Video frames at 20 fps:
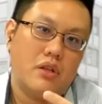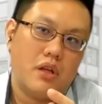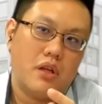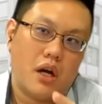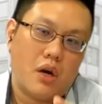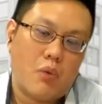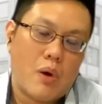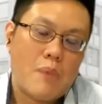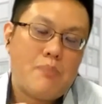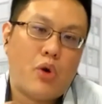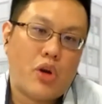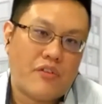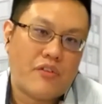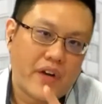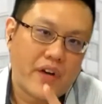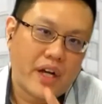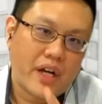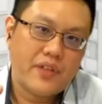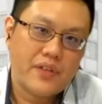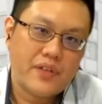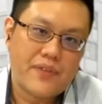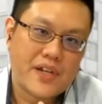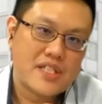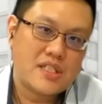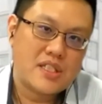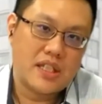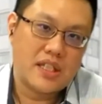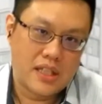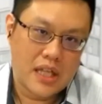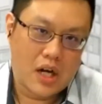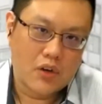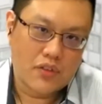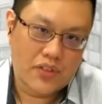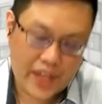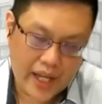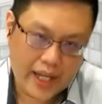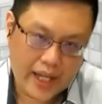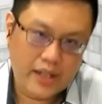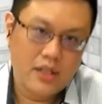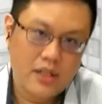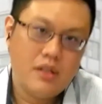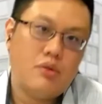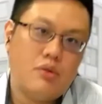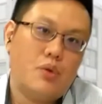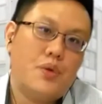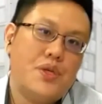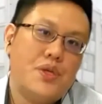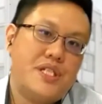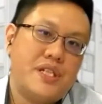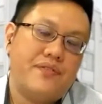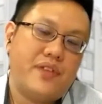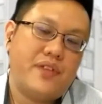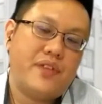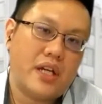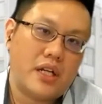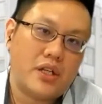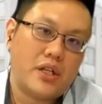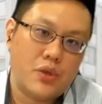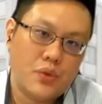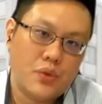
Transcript: 1.5 investor in out of 10 will receive their